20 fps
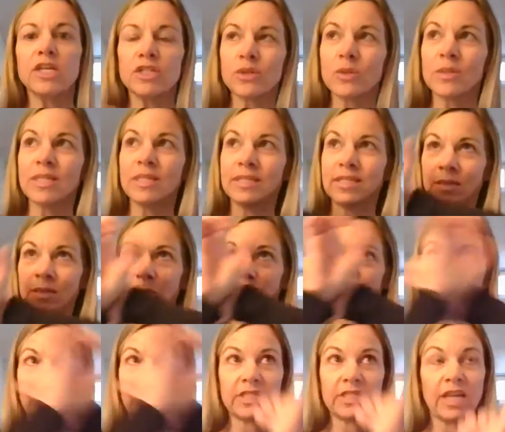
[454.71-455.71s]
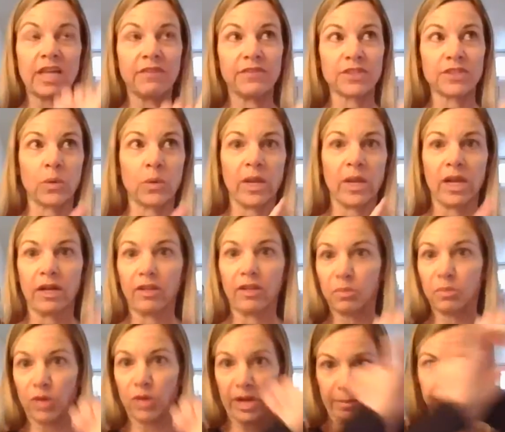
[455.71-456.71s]
So similar stuff is going on in
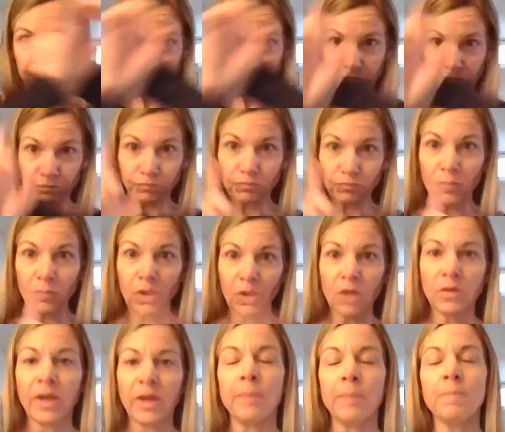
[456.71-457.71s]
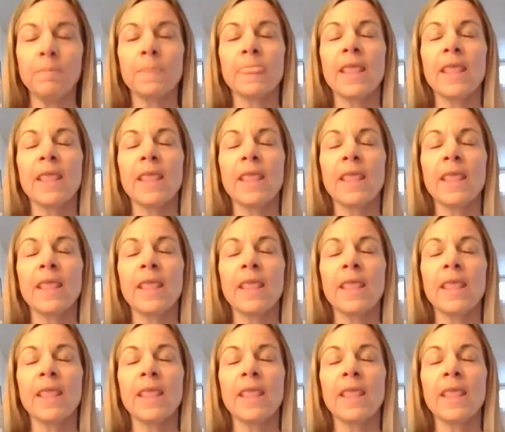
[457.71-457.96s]
the brain. Okay.